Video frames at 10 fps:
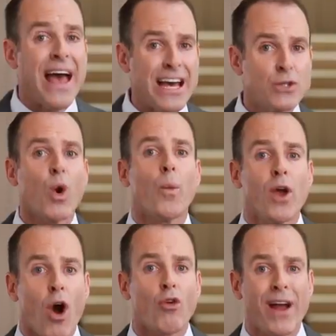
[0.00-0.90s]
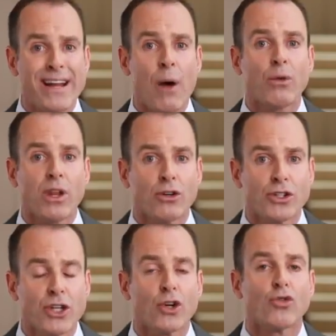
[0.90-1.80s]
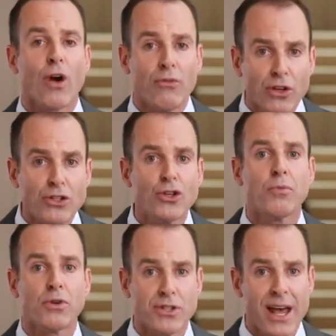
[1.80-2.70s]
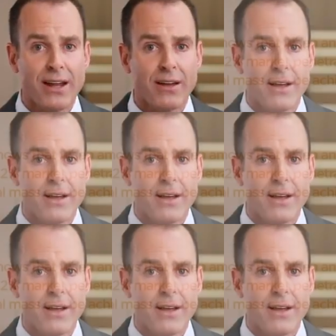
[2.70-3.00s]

that's where we are right now with Legal Shield, roughly 2%.